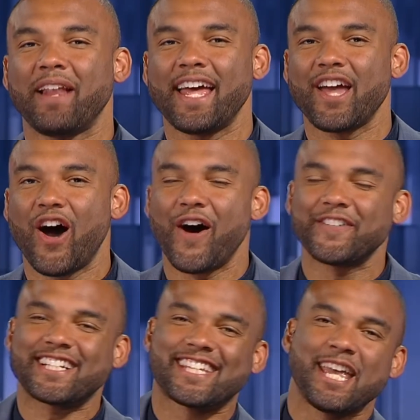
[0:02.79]

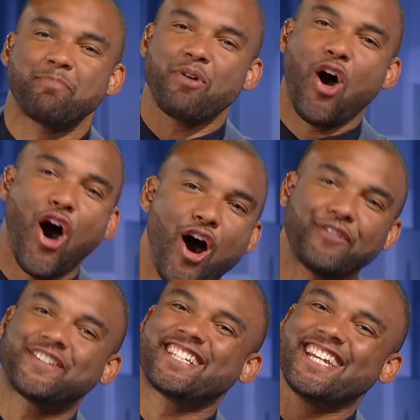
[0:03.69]
playoffs tip
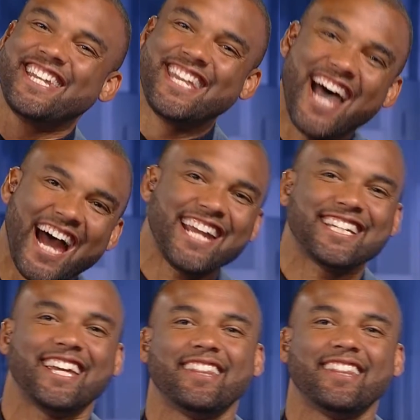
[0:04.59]
off tonight,